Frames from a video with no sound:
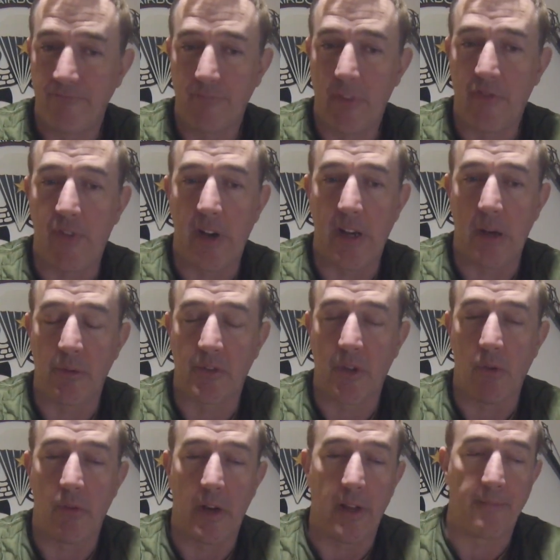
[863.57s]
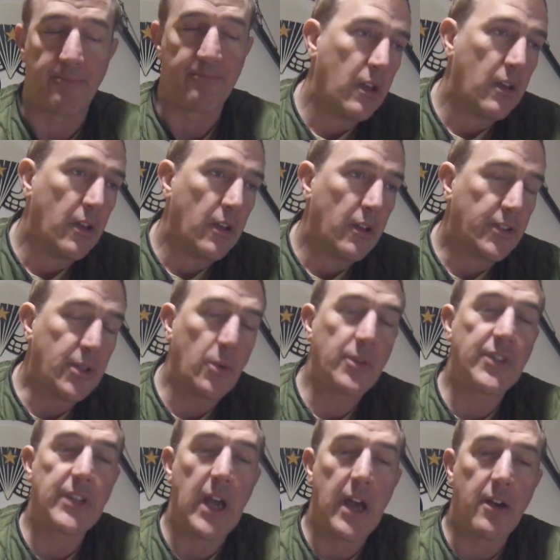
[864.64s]
to find out what's going on. So
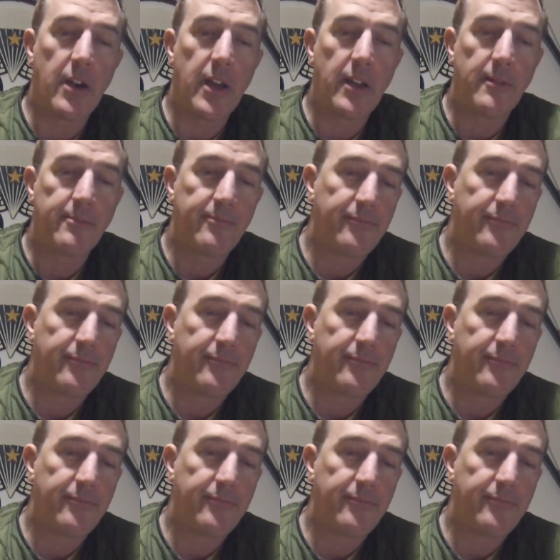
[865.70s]
it's Saturday.